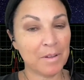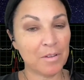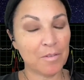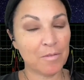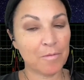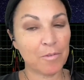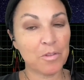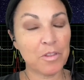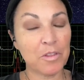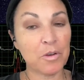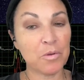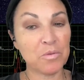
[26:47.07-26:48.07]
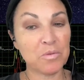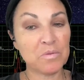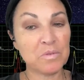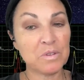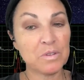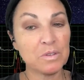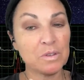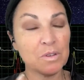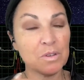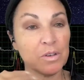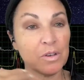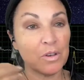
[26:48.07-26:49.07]
for those
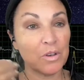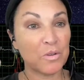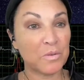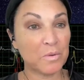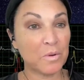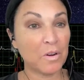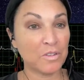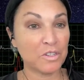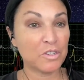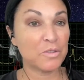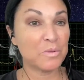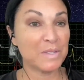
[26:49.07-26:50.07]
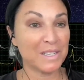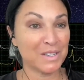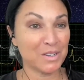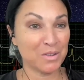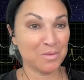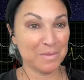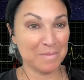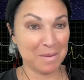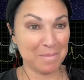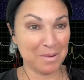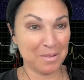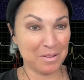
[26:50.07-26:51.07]
who are choosing to
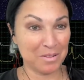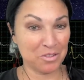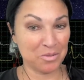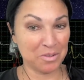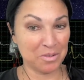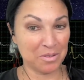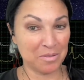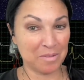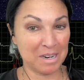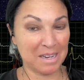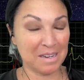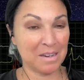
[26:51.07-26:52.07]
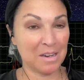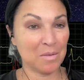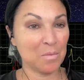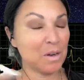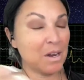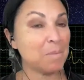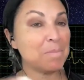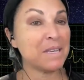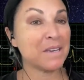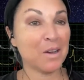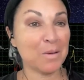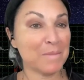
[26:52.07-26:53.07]
remember their truth, right? We're not
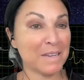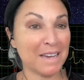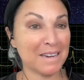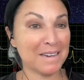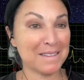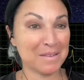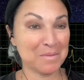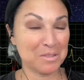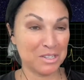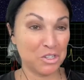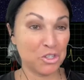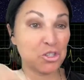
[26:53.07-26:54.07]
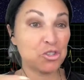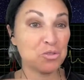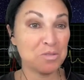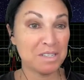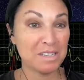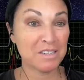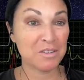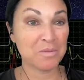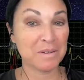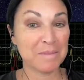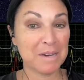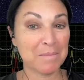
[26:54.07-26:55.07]
becoming anything, we're just choosing to
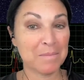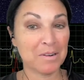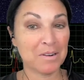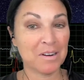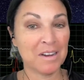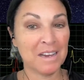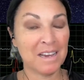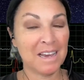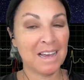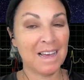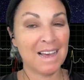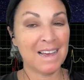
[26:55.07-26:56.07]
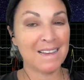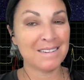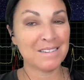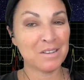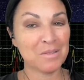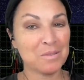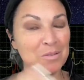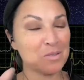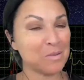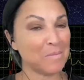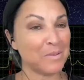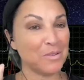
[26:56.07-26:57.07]
remember. And so there's
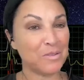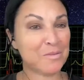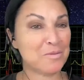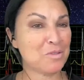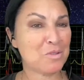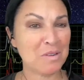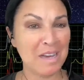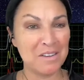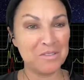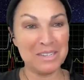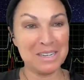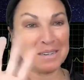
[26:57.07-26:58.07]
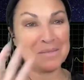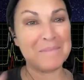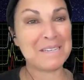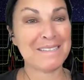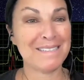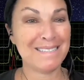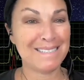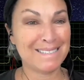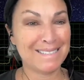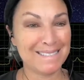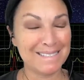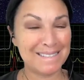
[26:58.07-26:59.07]
some beautiful energetic
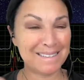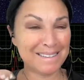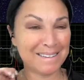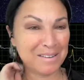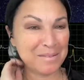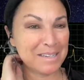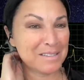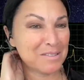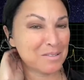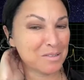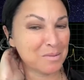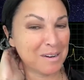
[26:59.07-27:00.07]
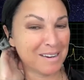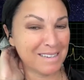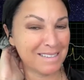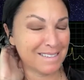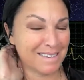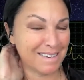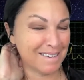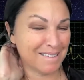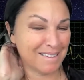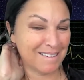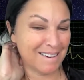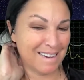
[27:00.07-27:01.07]
messages, you know, intertwined in
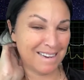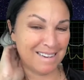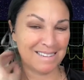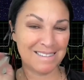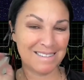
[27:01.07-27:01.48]
here. And